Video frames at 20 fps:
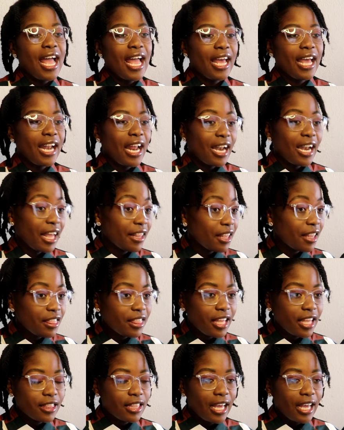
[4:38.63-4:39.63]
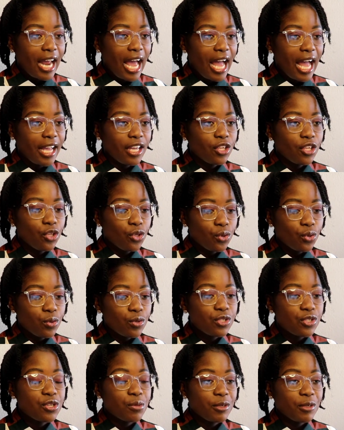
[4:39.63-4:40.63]
And another thing that I
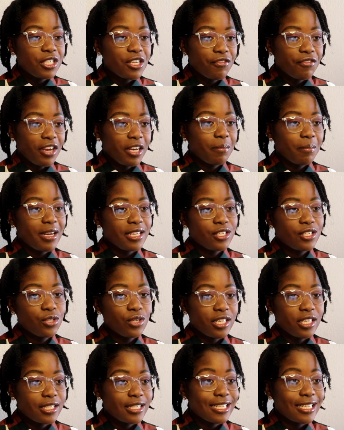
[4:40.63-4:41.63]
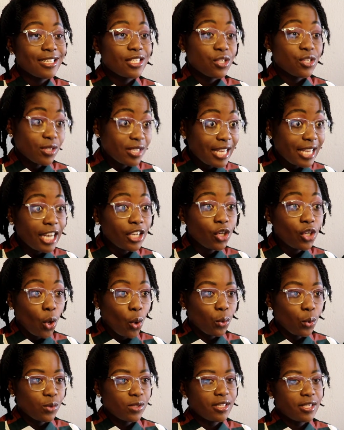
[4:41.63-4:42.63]
use to motivate my students is to set
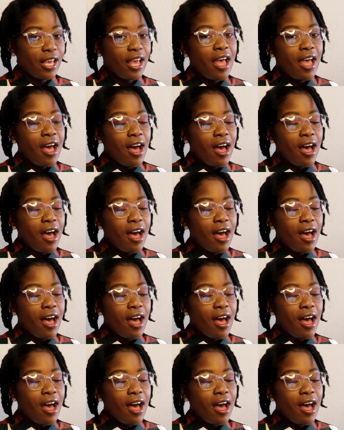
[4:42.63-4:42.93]
goals.